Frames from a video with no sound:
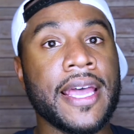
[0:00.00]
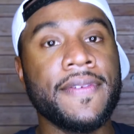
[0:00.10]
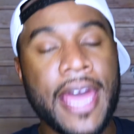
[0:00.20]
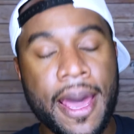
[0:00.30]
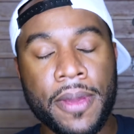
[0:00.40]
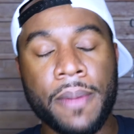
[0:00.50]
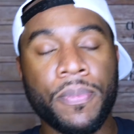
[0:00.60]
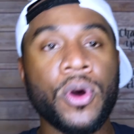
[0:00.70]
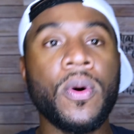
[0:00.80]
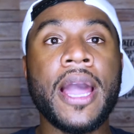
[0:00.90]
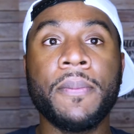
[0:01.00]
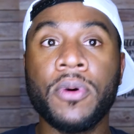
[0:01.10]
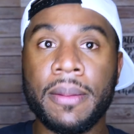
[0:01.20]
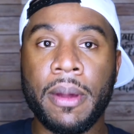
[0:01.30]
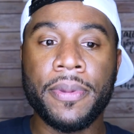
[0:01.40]
I have the iPad Pro, I can
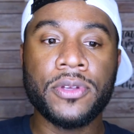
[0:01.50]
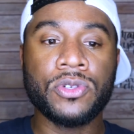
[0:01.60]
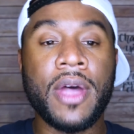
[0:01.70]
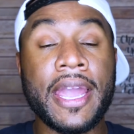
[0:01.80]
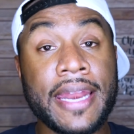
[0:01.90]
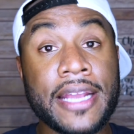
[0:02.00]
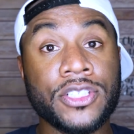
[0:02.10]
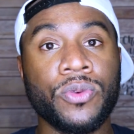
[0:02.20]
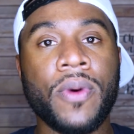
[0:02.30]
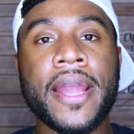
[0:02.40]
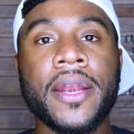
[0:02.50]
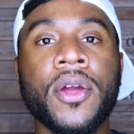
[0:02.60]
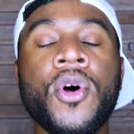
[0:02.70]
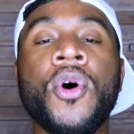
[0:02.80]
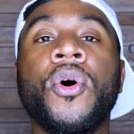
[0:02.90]
pull out my pencil, I can actually write
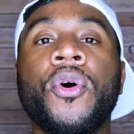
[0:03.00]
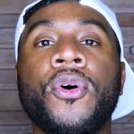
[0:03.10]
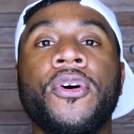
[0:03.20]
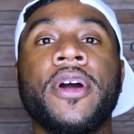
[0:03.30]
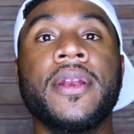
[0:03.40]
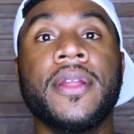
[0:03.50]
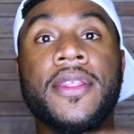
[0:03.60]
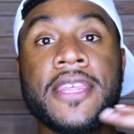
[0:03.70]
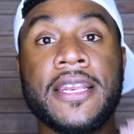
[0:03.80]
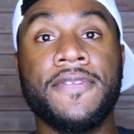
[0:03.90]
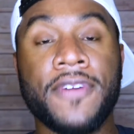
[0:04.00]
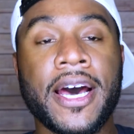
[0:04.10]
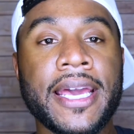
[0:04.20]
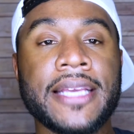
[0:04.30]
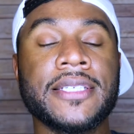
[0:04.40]
on the
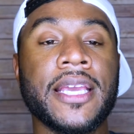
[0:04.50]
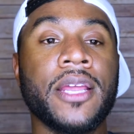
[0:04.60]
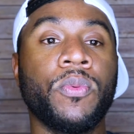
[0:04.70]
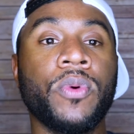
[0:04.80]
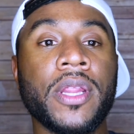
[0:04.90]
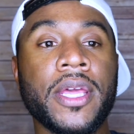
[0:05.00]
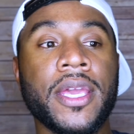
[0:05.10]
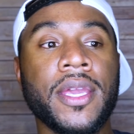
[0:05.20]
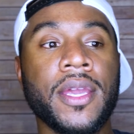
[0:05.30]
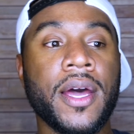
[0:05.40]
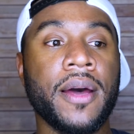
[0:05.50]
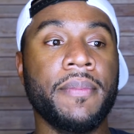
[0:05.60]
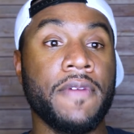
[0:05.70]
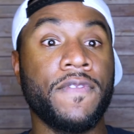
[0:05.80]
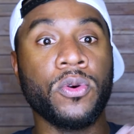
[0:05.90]
device. It really
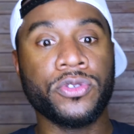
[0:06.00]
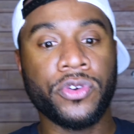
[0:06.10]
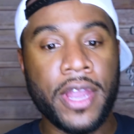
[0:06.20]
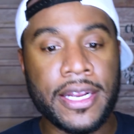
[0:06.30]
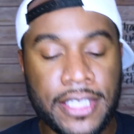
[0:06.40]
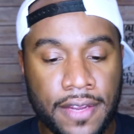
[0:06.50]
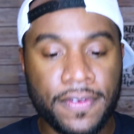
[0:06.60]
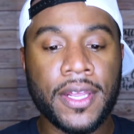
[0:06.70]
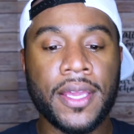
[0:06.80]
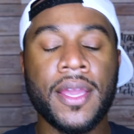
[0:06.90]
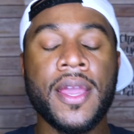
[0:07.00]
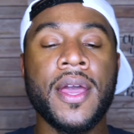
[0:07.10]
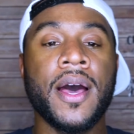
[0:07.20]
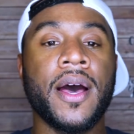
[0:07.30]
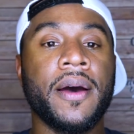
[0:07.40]
um, invokes creativity.
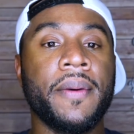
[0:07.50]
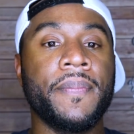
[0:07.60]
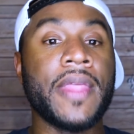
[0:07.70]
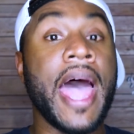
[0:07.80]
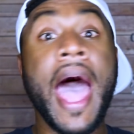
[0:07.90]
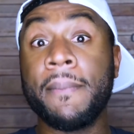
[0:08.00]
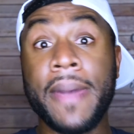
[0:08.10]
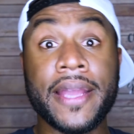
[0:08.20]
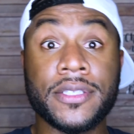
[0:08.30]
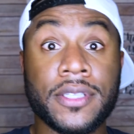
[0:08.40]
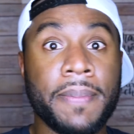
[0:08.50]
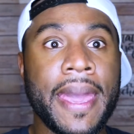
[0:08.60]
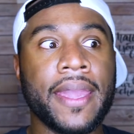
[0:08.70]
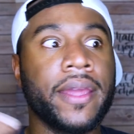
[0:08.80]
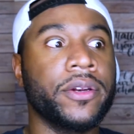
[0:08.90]
Um, I'm actually
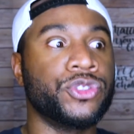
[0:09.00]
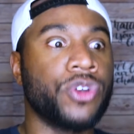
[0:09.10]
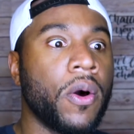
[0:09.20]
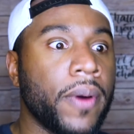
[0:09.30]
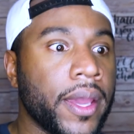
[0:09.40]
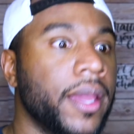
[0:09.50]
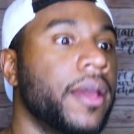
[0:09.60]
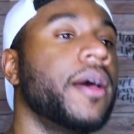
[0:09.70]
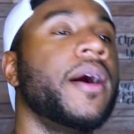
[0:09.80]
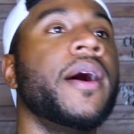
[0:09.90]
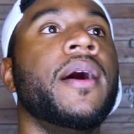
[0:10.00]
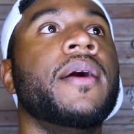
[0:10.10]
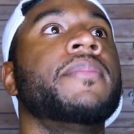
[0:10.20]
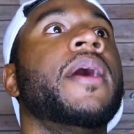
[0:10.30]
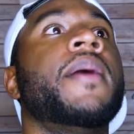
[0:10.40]
back in the drawing.
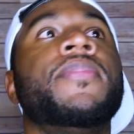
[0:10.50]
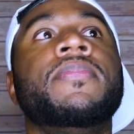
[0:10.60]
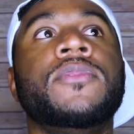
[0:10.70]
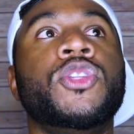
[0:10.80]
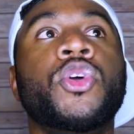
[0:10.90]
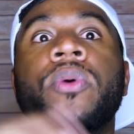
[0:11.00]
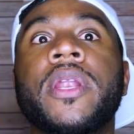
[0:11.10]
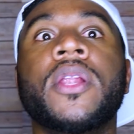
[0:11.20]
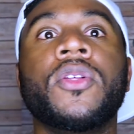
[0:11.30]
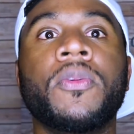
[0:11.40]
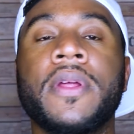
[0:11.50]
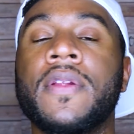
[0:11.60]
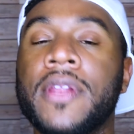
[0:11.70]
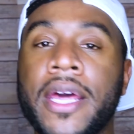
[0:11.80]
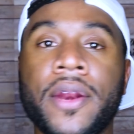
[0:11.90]
Um, I'm doing a little bit
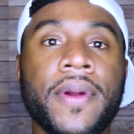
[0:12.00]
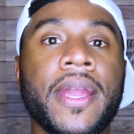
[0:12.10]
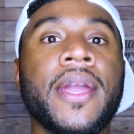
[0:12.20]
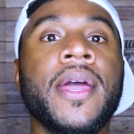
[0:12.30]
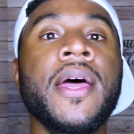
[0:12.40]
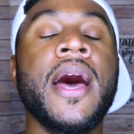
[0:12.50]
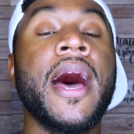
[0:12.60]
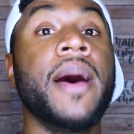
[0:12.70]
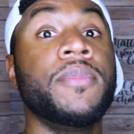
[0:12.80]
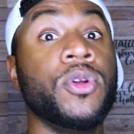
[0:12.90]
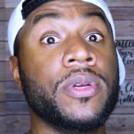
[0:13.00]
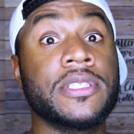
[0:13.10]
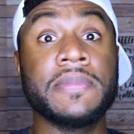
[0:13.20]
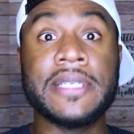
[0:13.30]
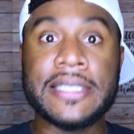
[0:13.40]
of lettering. I'm doing
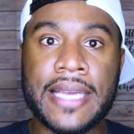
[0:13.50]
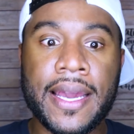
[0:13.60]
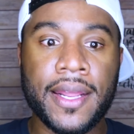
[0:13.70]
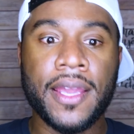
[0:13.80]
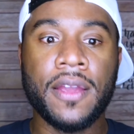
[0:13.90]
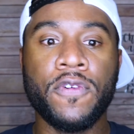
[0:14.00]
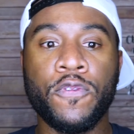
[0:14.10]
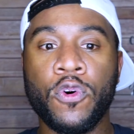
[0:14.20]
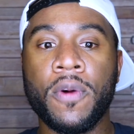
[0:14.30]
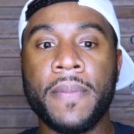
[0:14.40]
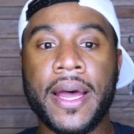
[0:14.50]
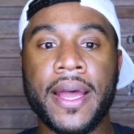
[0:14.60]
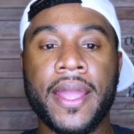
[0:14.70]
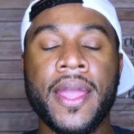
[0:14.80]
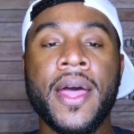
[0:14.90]
some designing for
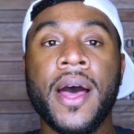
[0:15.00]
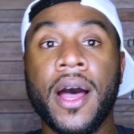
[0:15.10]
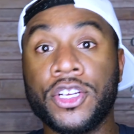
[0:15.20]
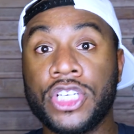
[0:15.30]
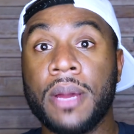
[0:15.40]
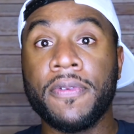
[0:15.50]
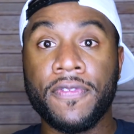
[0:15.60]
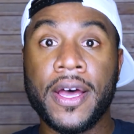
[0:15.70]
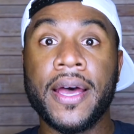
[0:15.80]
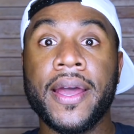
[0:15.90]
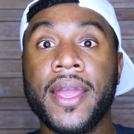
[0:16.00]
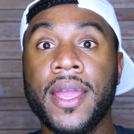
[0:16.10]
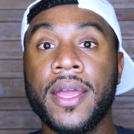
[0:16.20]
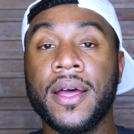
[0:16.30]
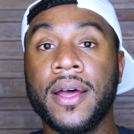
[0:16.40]
my uh, Shopify
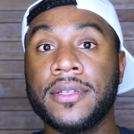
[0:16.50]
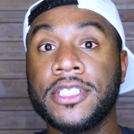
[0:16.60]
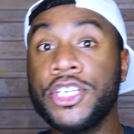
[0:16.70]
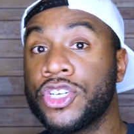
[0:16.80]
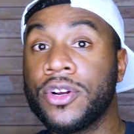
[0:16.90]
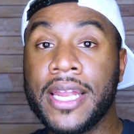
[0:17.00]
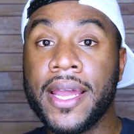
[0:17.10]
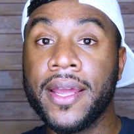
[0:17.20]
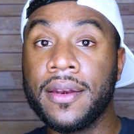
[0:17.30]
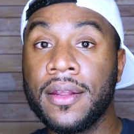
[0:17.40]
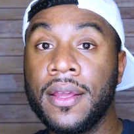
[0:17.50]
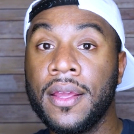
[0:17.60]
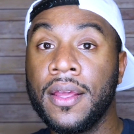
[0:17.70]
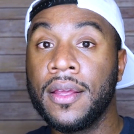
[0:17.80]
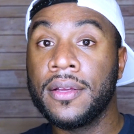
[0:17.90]
t-shirt line.
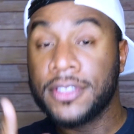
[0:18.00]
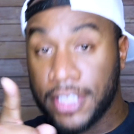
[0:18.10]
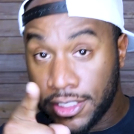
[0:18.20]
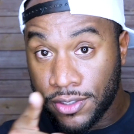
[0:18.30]
Stay